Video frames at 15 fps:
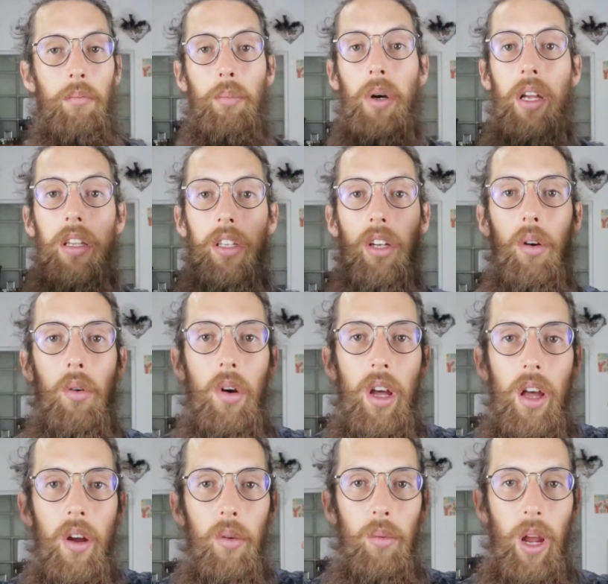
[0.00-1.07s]
but
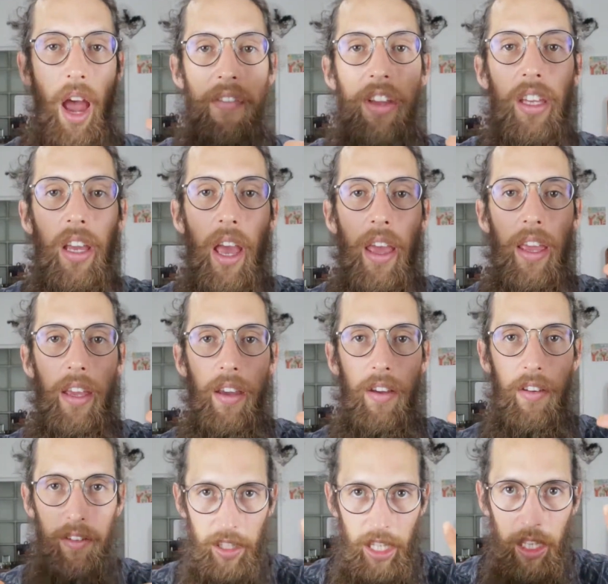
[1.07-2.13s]
having a
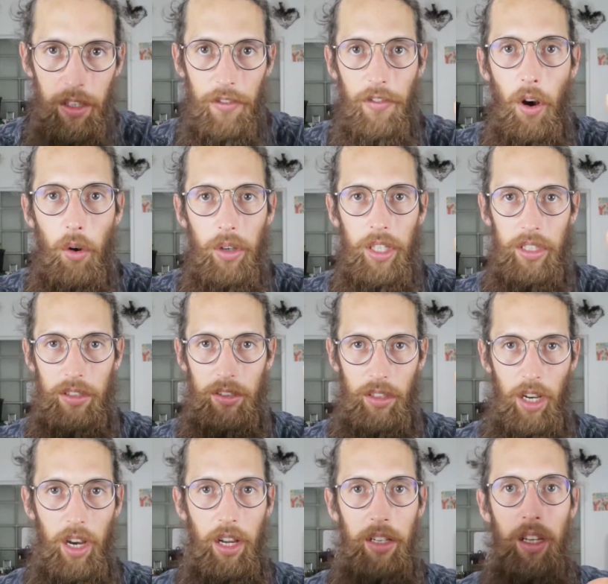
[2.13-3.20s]
key focus
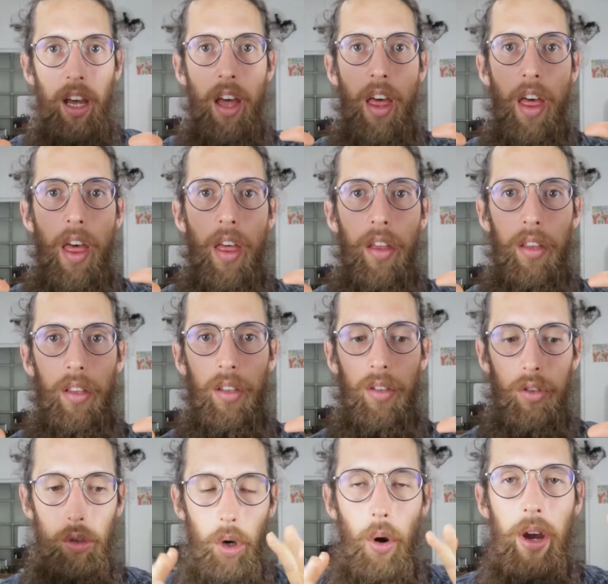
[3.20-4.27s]
on
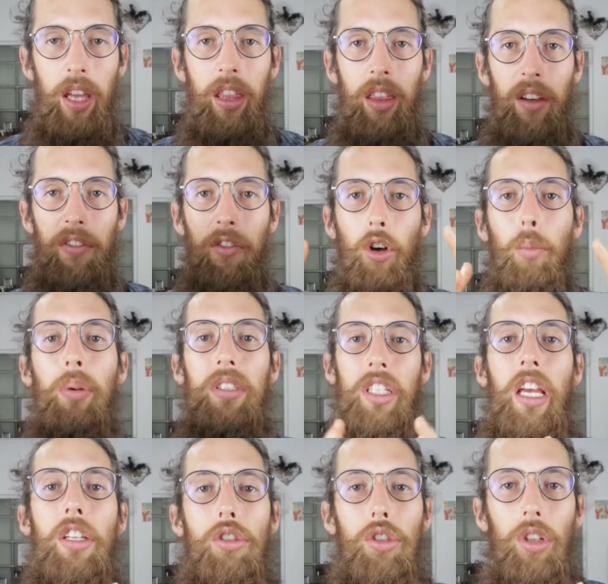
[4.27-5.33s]
growing the full
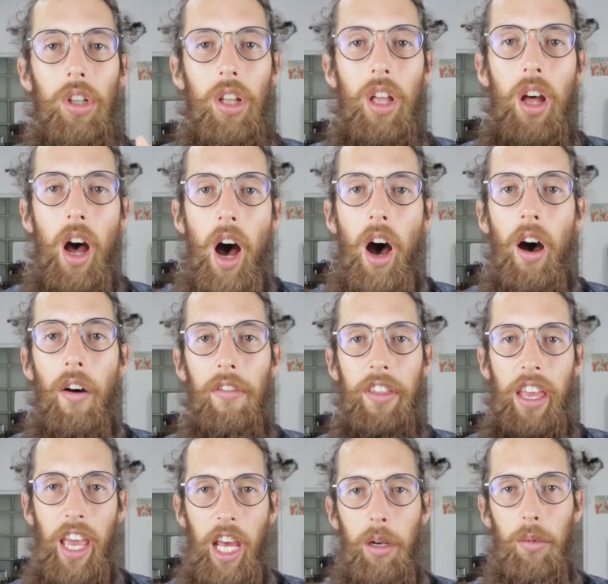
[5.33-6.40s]
potential of
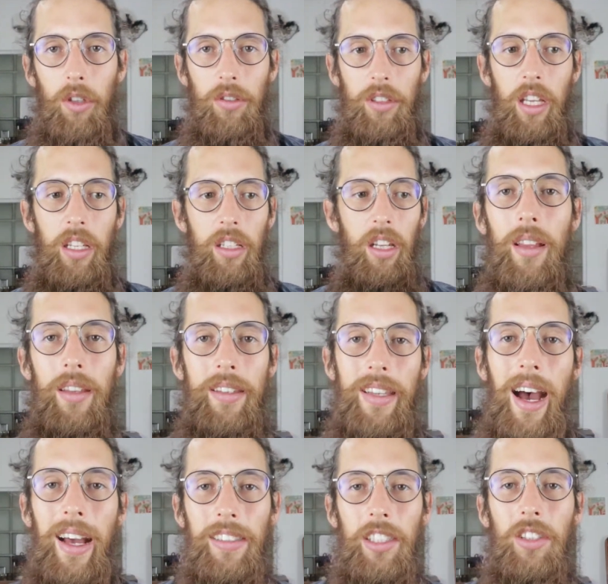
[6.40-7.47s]
the animals, and
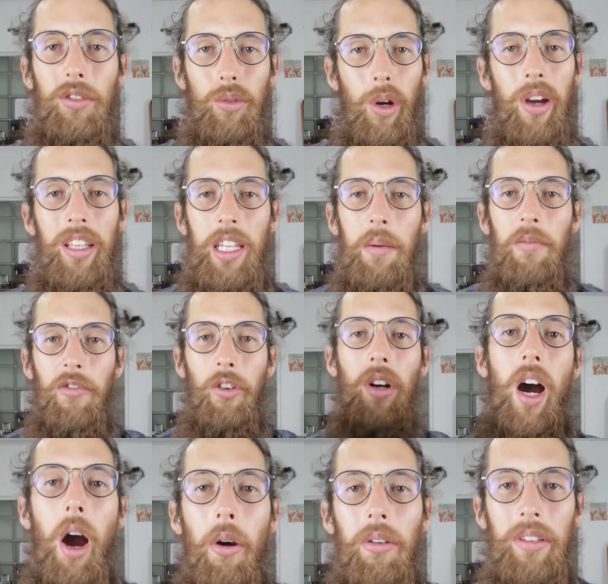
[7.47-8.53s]
not just growing them for
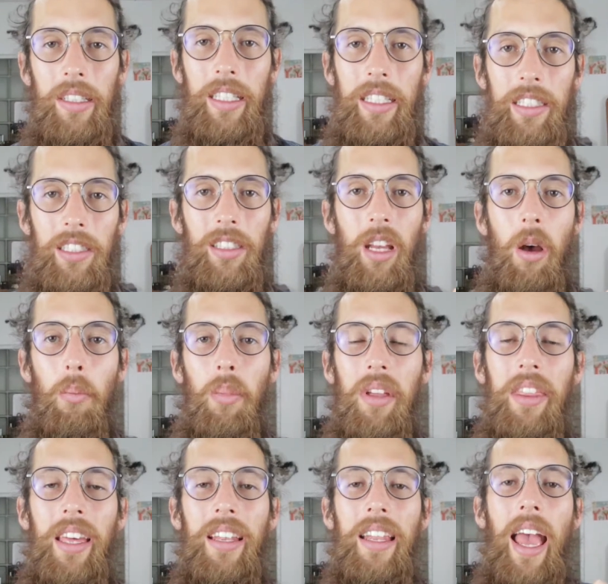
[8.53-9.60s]
our needs,
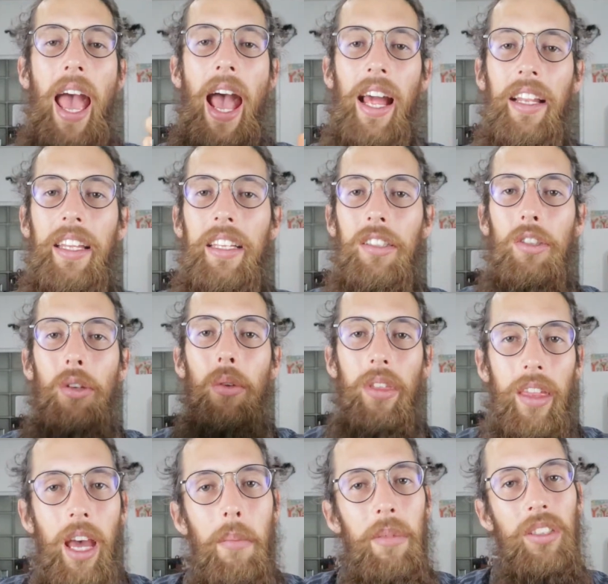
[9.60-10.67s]
but then adding to
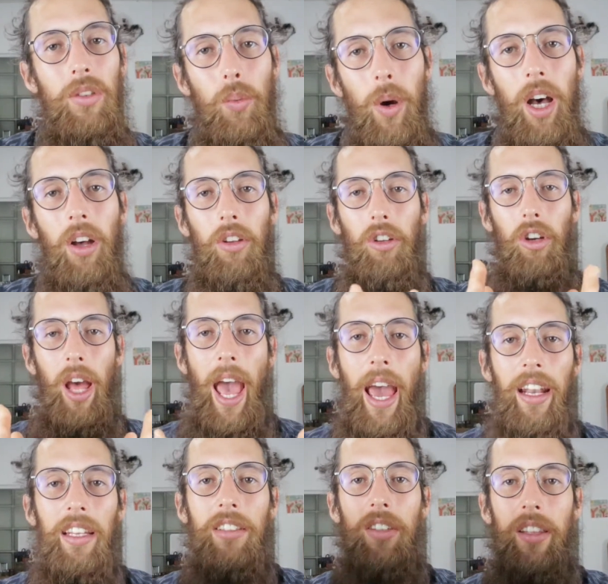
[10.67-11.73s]
them as well,
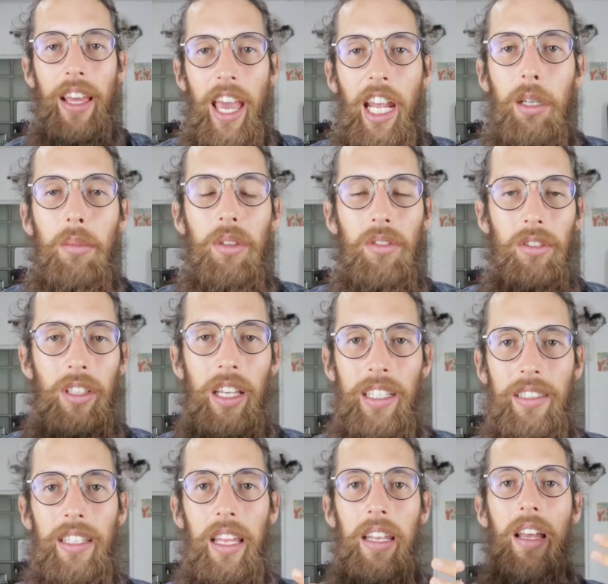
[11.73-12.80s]
adding to the animals, like I
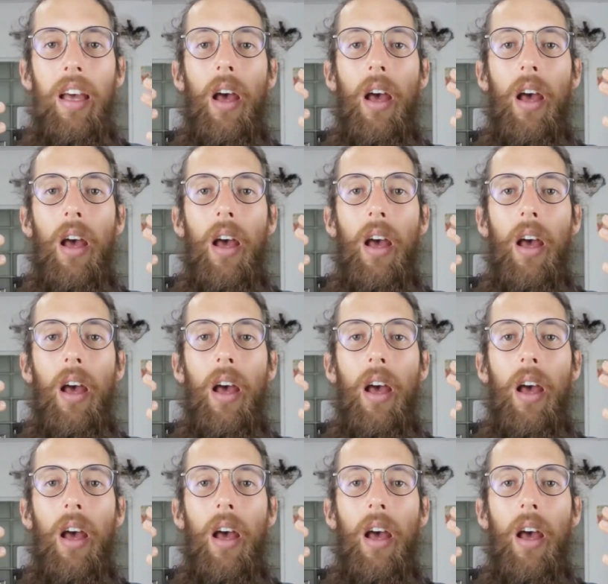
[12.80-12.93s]
said,